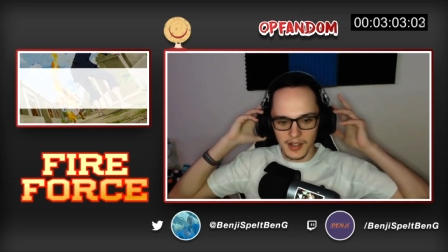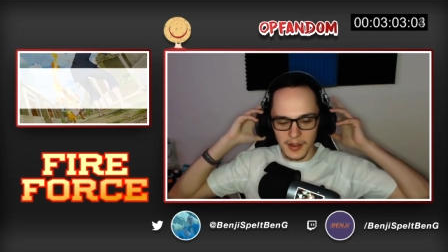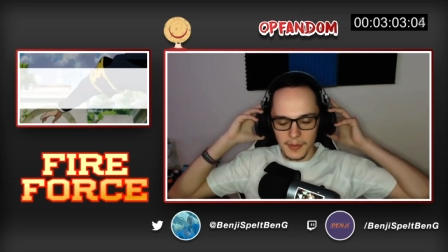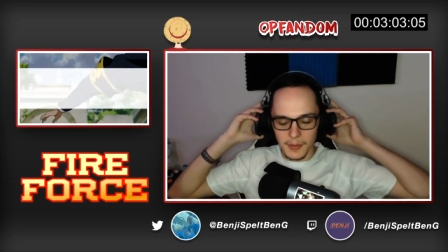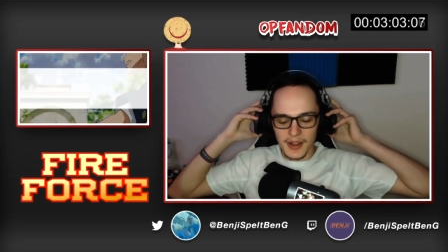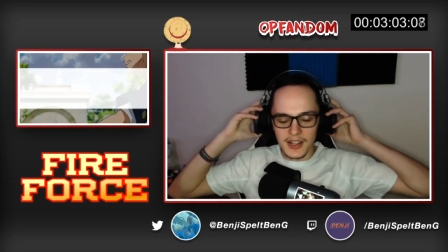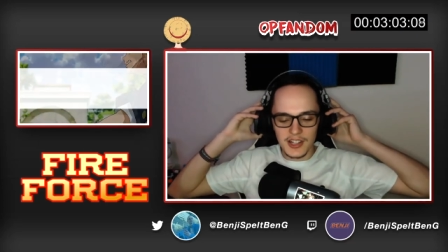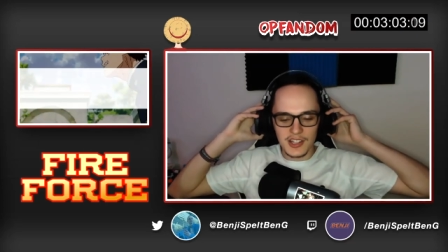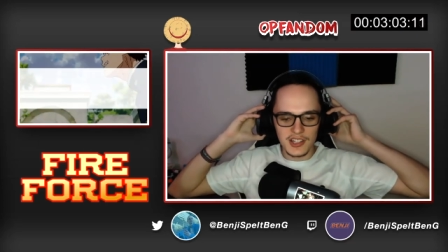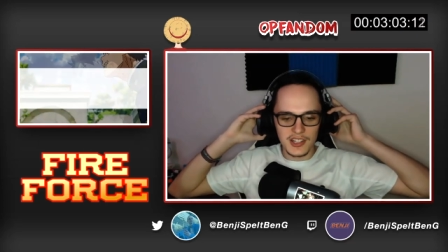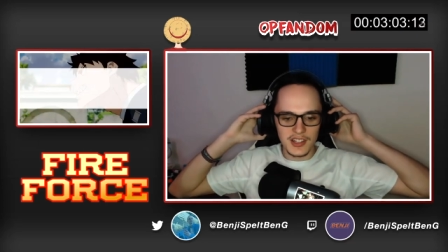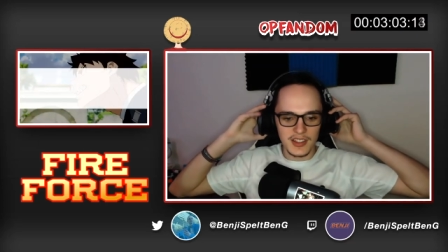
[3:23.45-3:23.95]

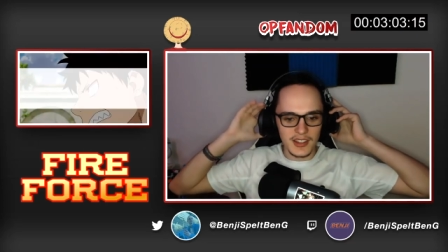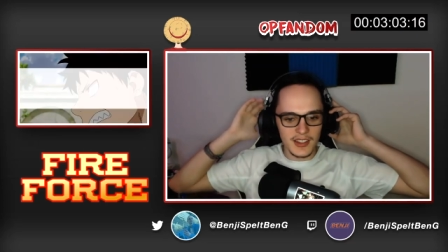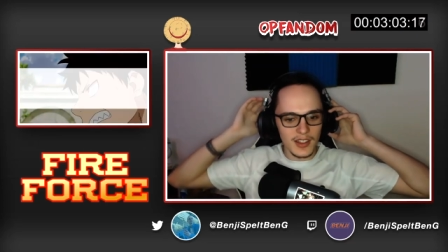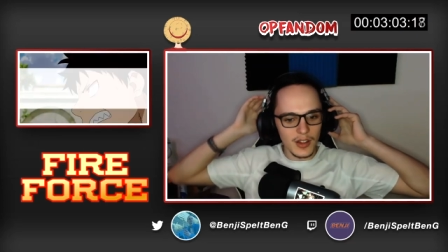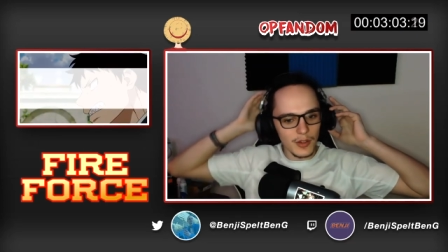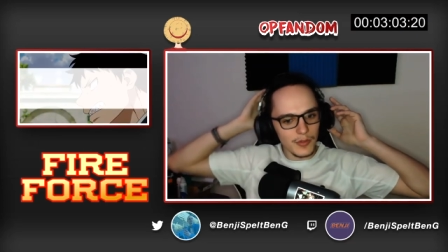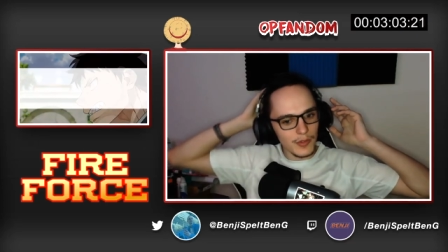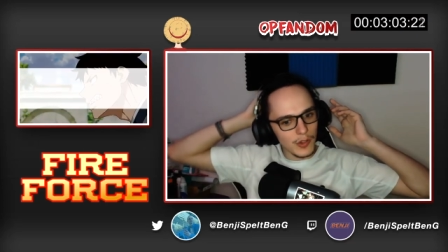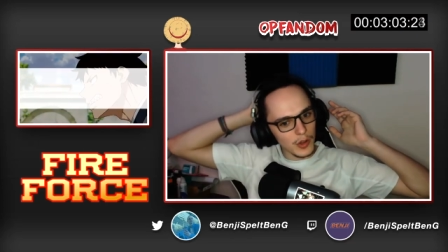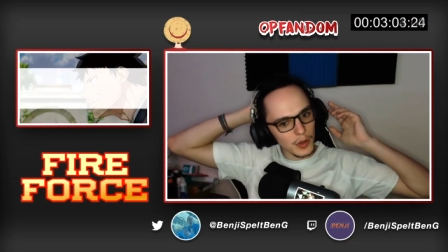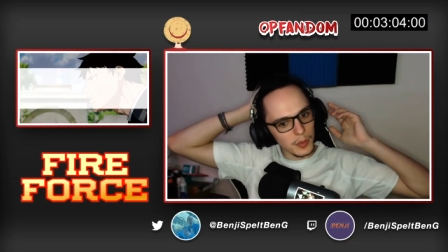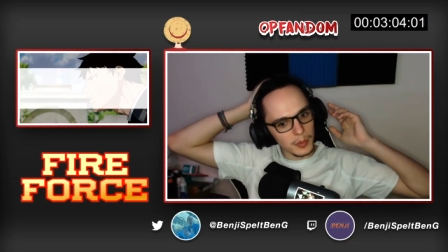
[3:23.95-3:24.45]
Imagine
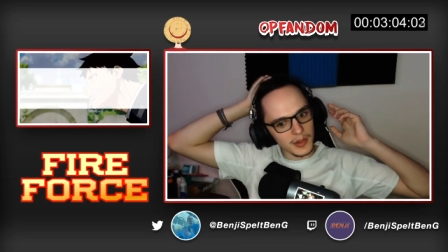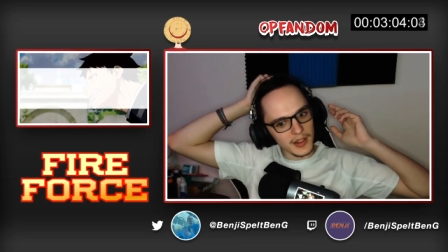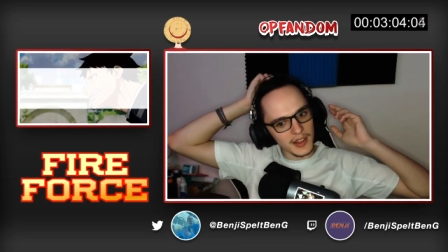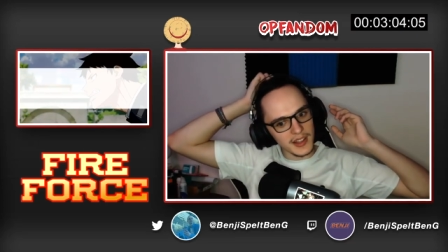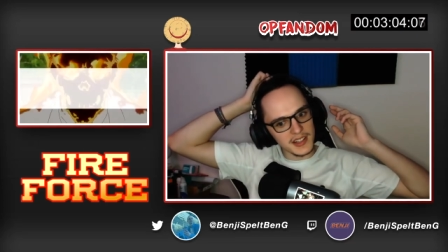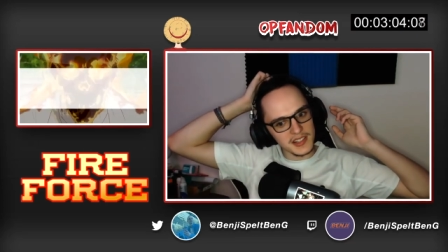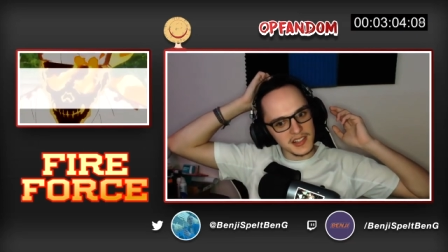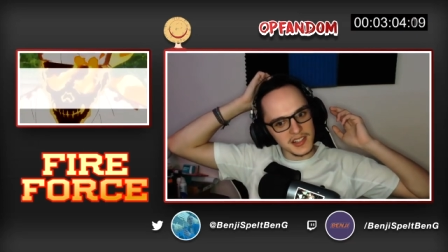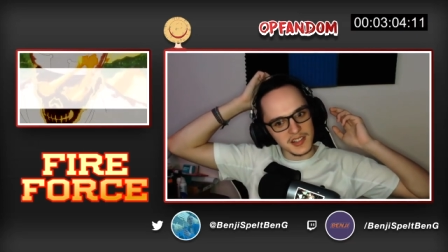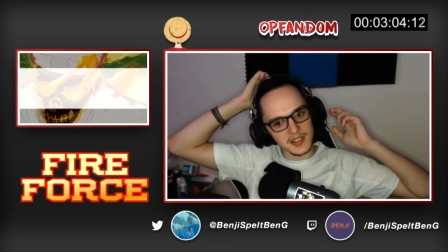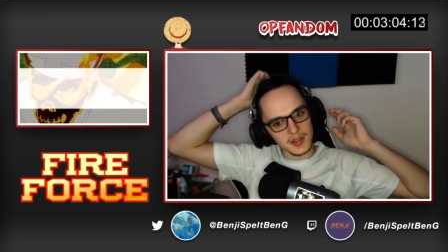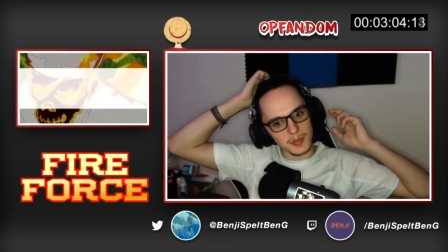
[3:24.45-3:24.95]
of all
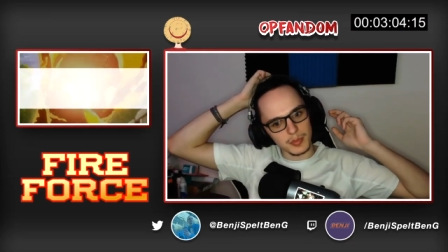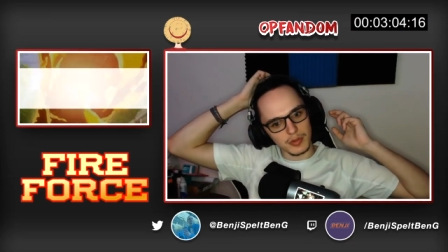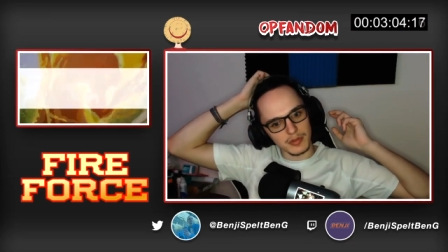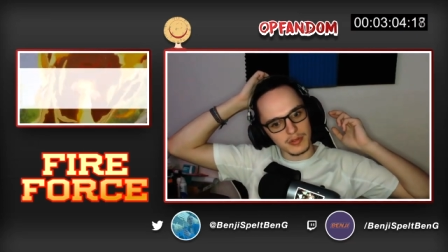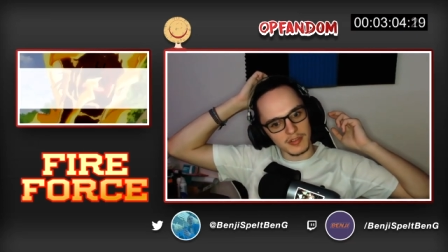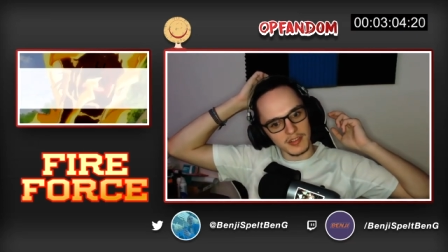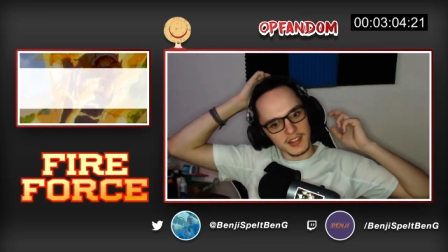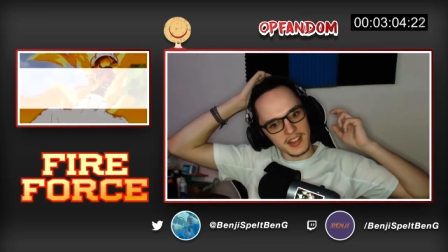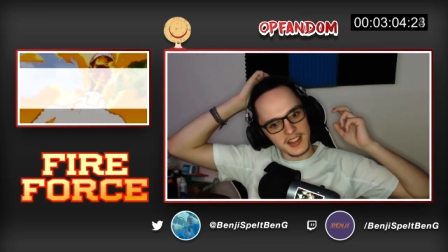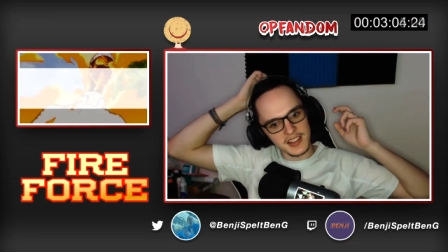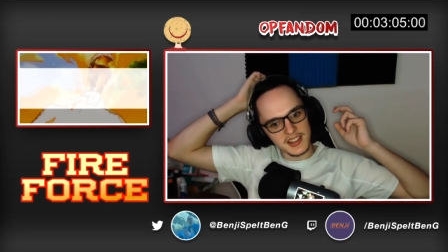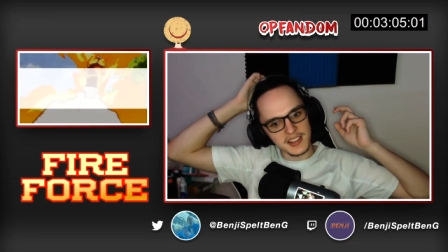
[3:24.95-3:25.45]
places, a
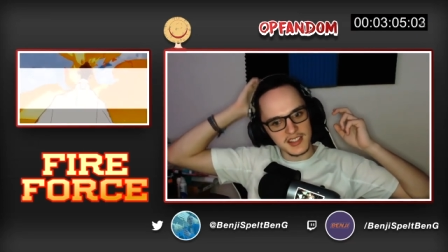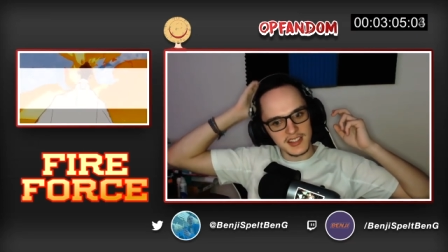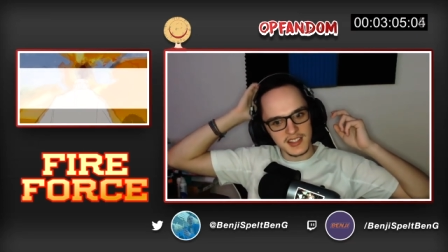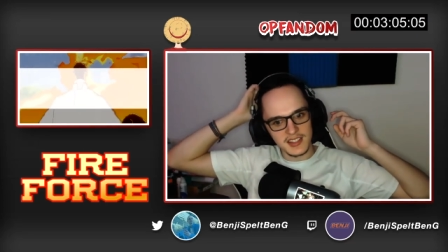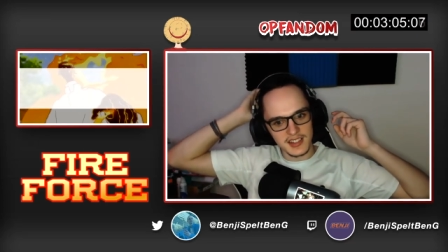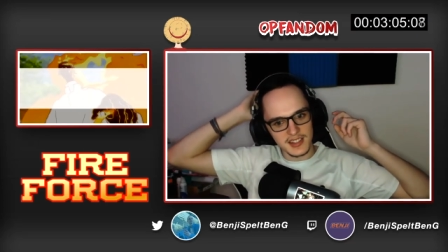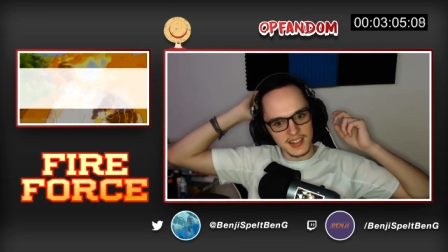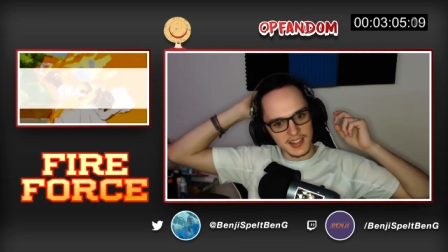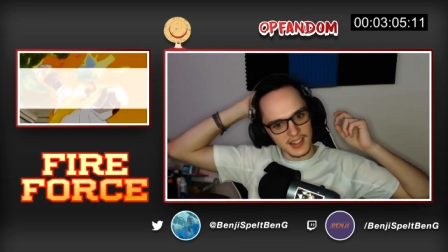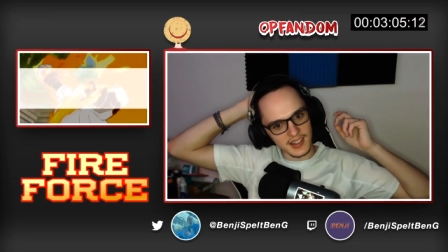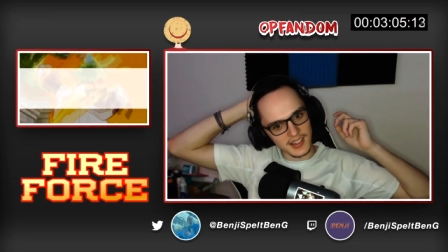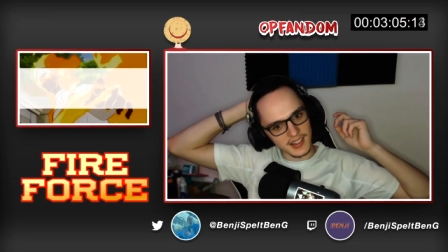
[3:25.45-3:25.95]

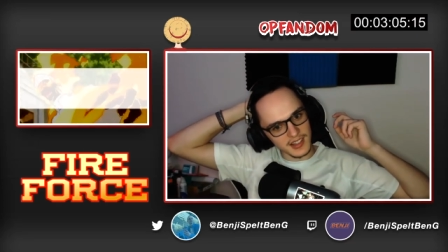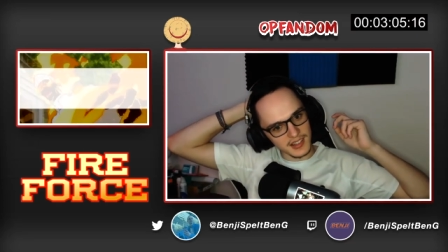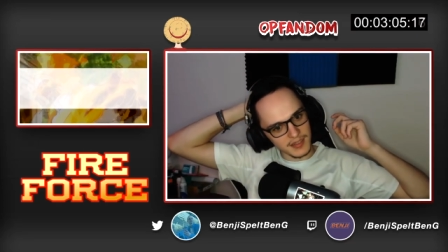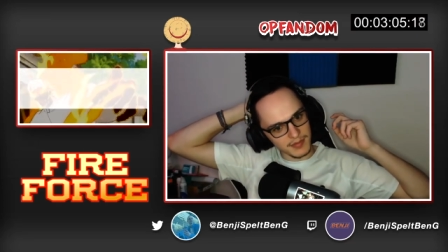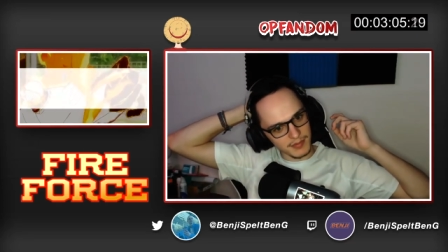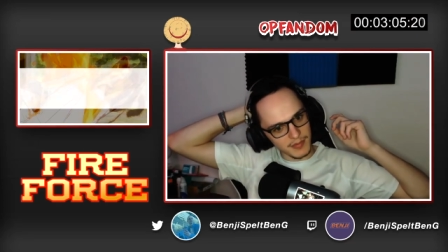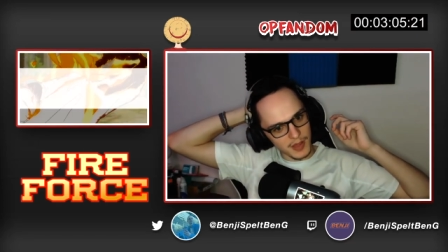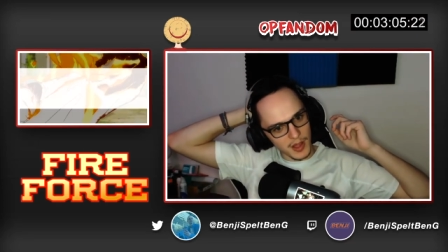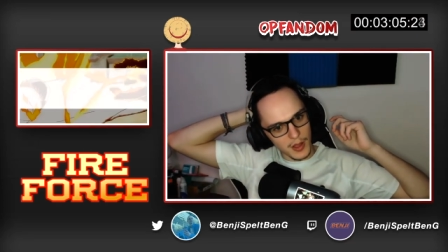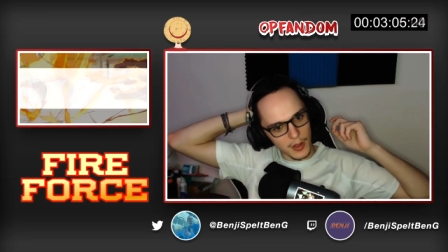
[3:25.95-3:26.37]
priest in a